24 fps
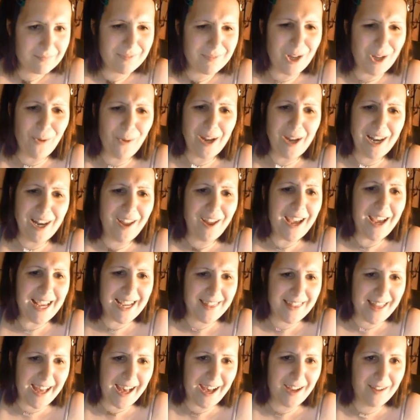Oh, I
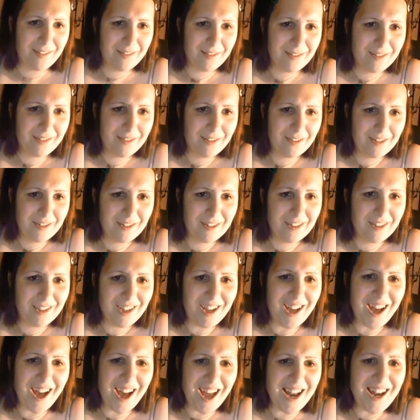like that.
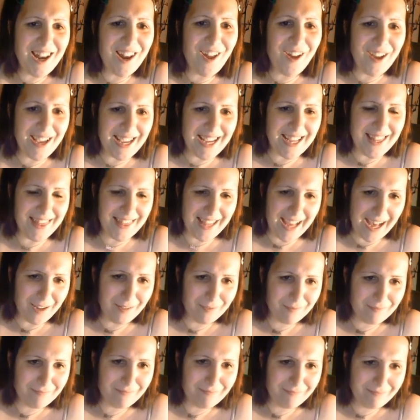I like that.
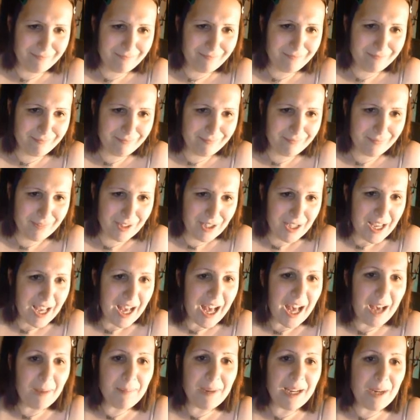
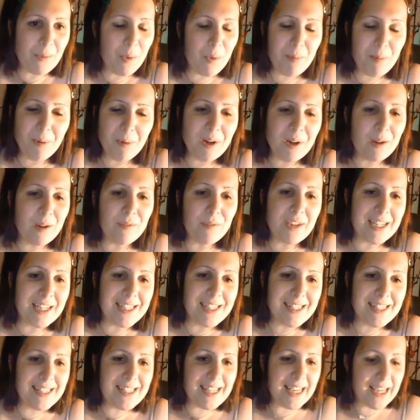I mean, we're probably not even going to
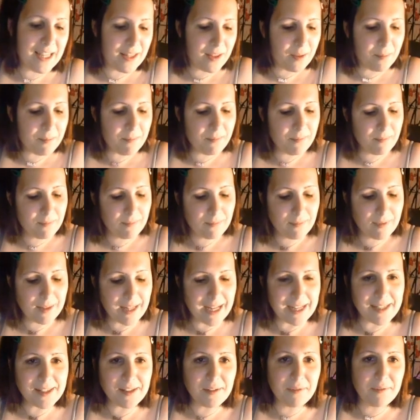see them.
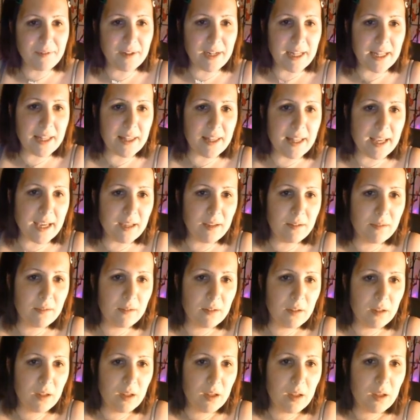That's the funny thing.
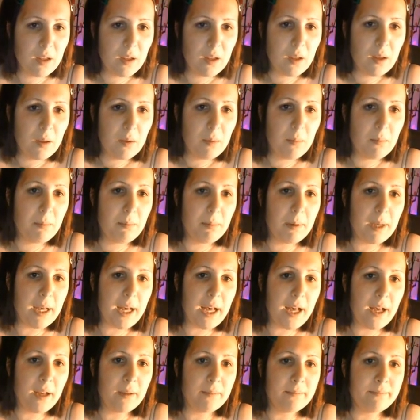
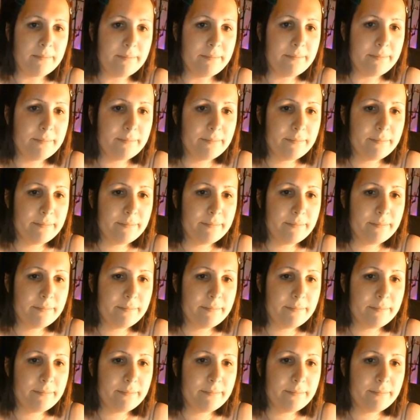But um,